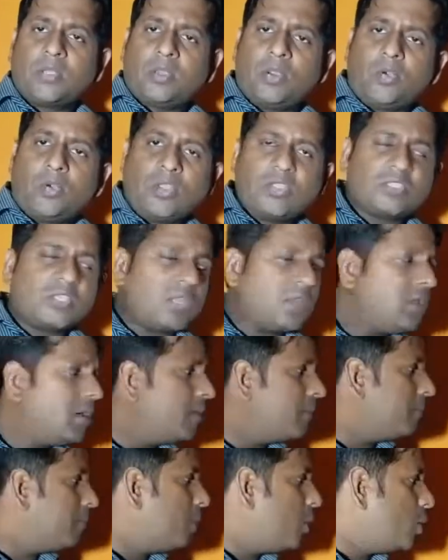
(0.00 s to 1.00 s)
Reason,
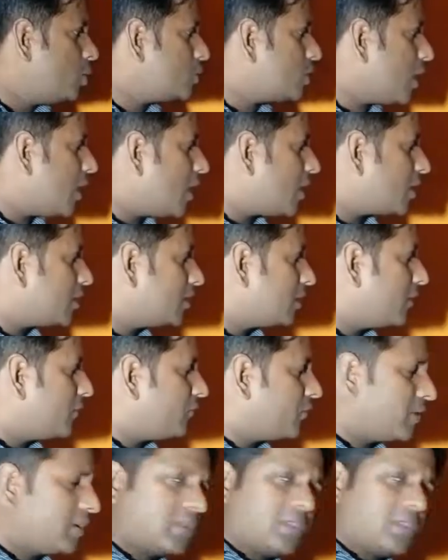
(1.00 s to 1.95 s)
both are different.